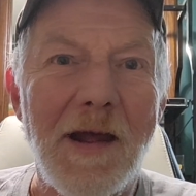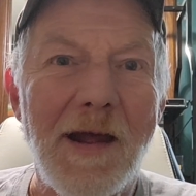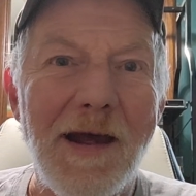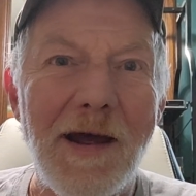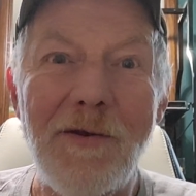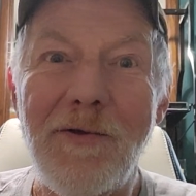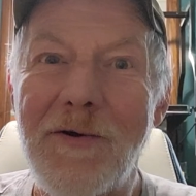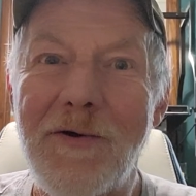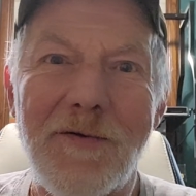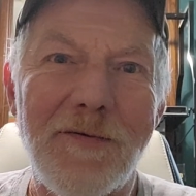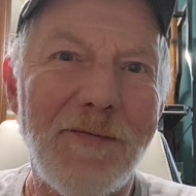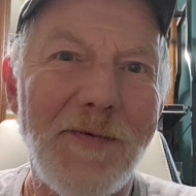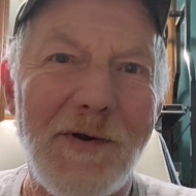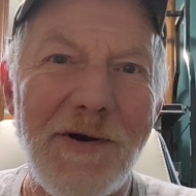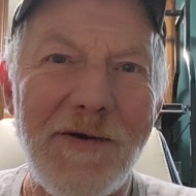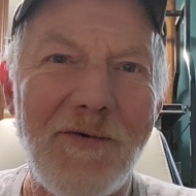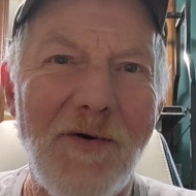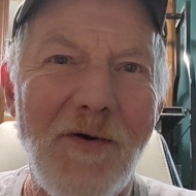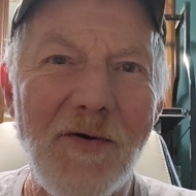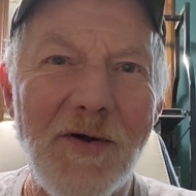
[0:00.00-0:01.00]
Hello,
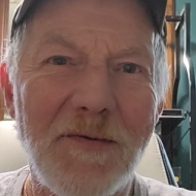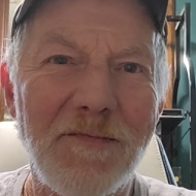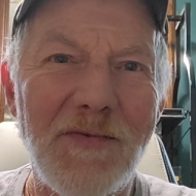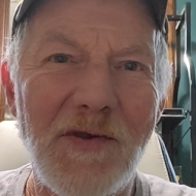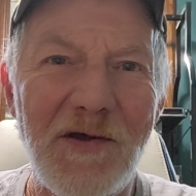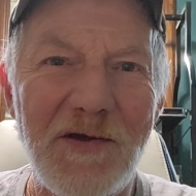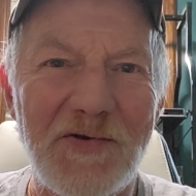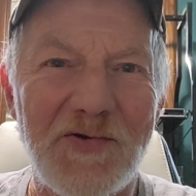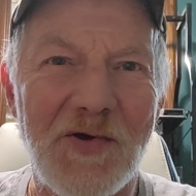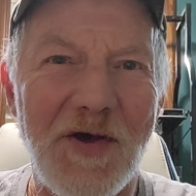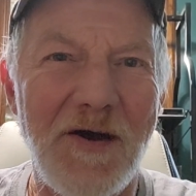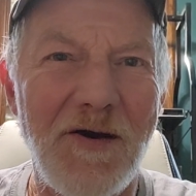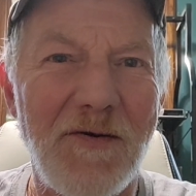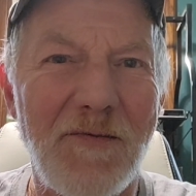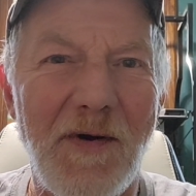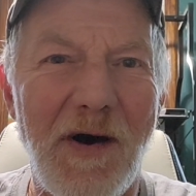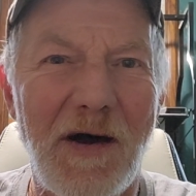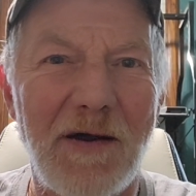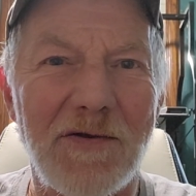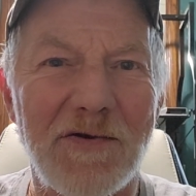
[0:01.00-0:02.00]
everybody. Welcome to Link Scale
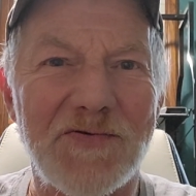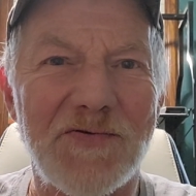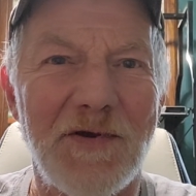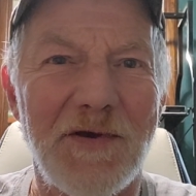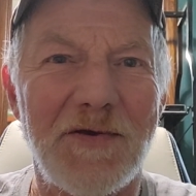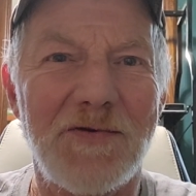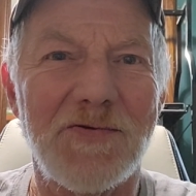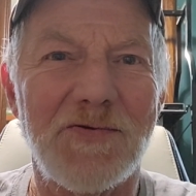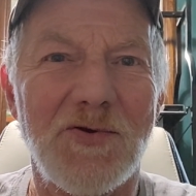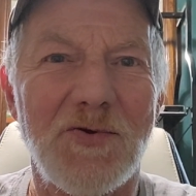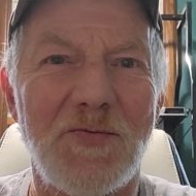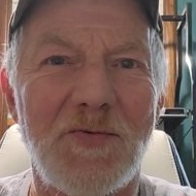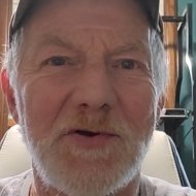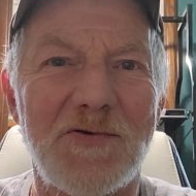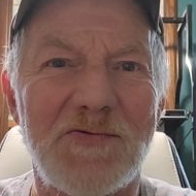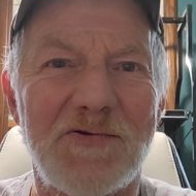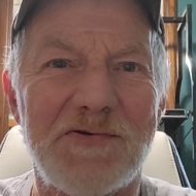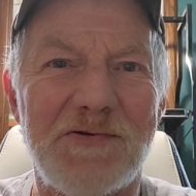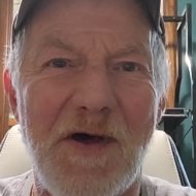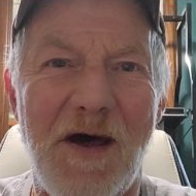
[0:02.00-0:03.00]
Models. Thank you so
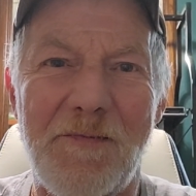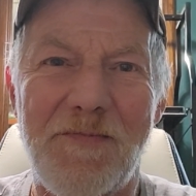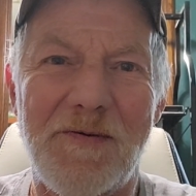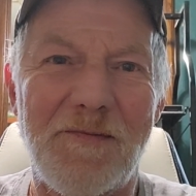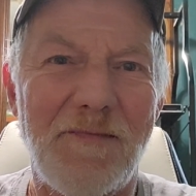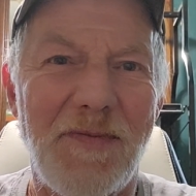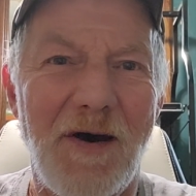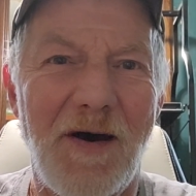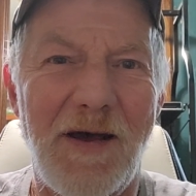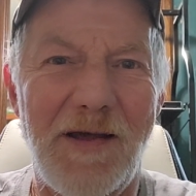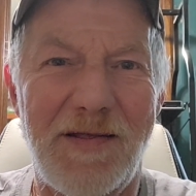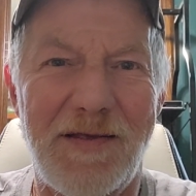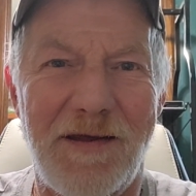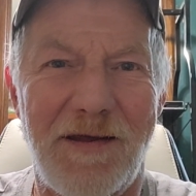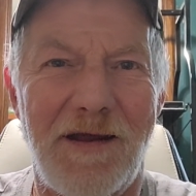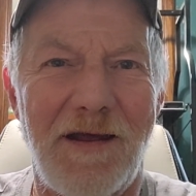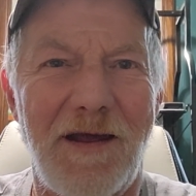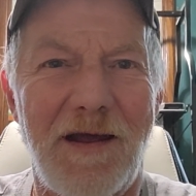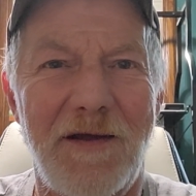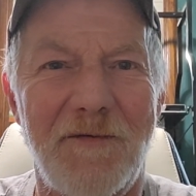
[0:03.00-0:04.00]
much for stopping by
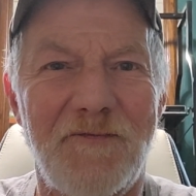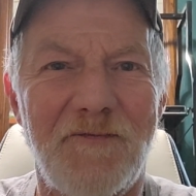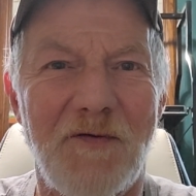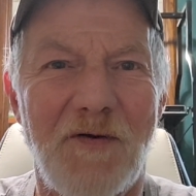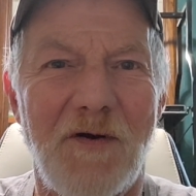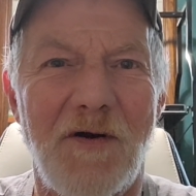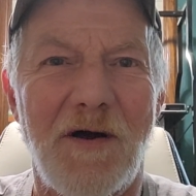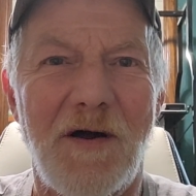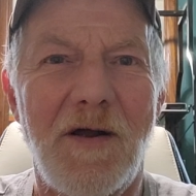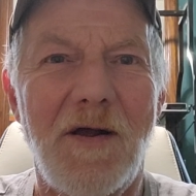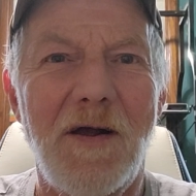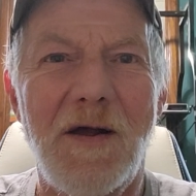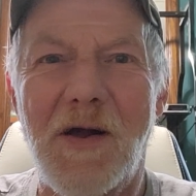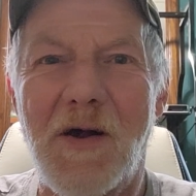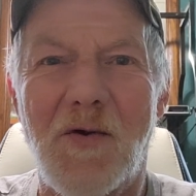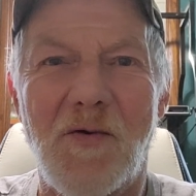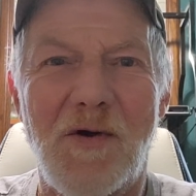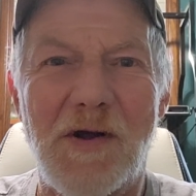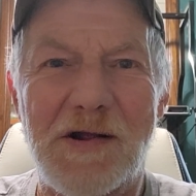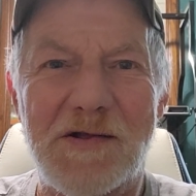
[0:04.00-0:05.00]
today for
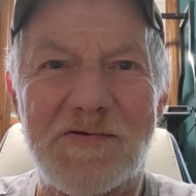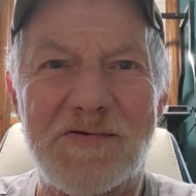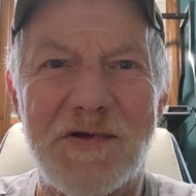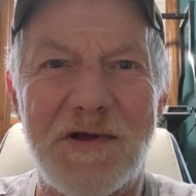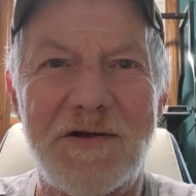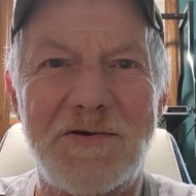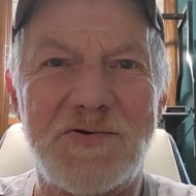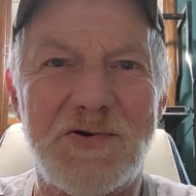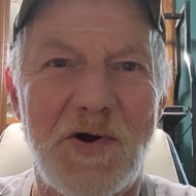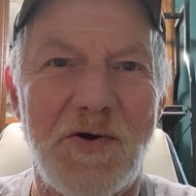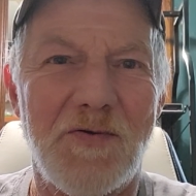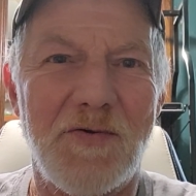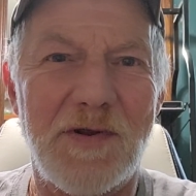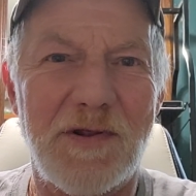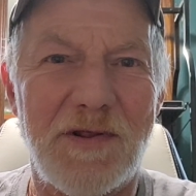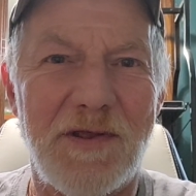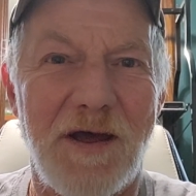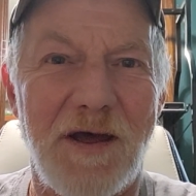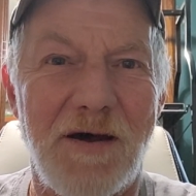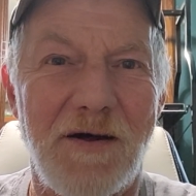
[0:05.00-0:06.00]
Wednesday Show
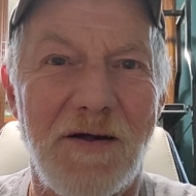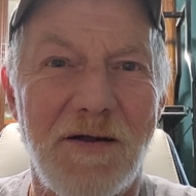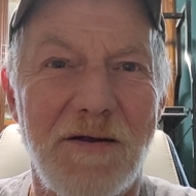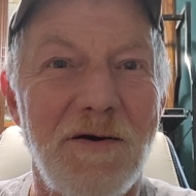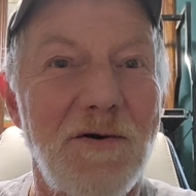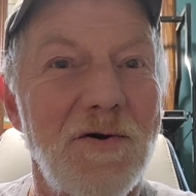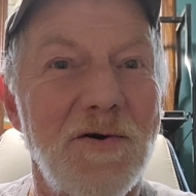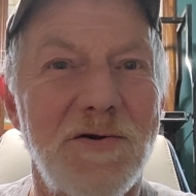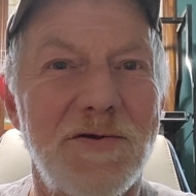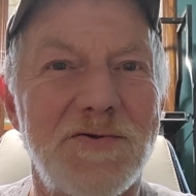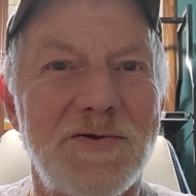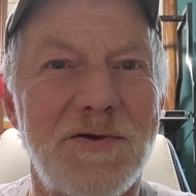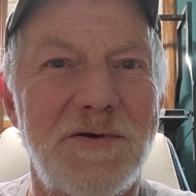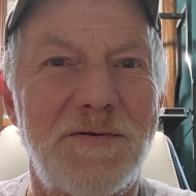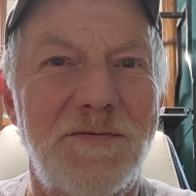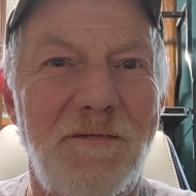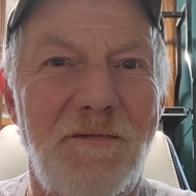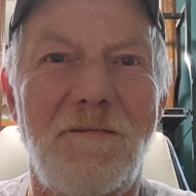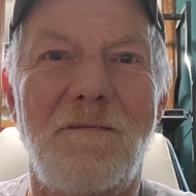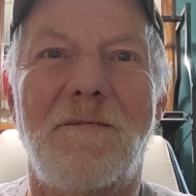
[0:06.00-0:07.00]
and Tell, hosted
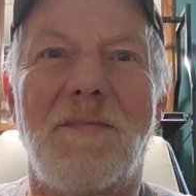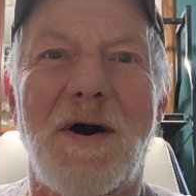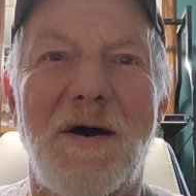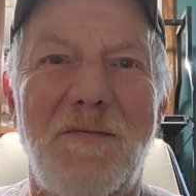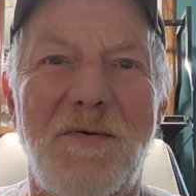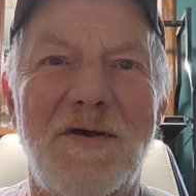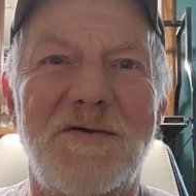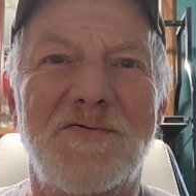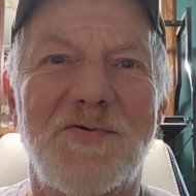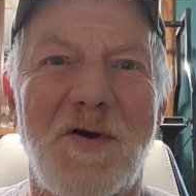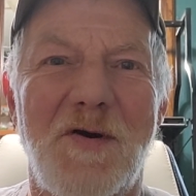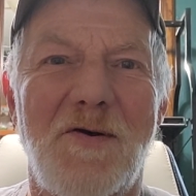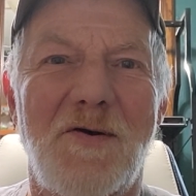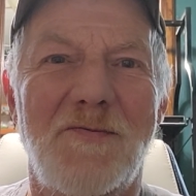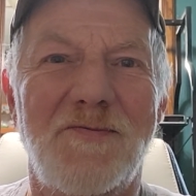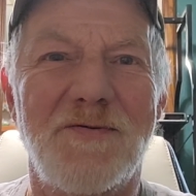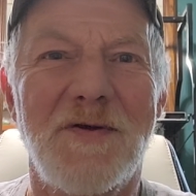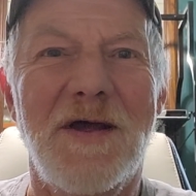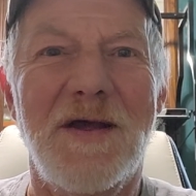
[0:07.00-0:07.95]
by myself.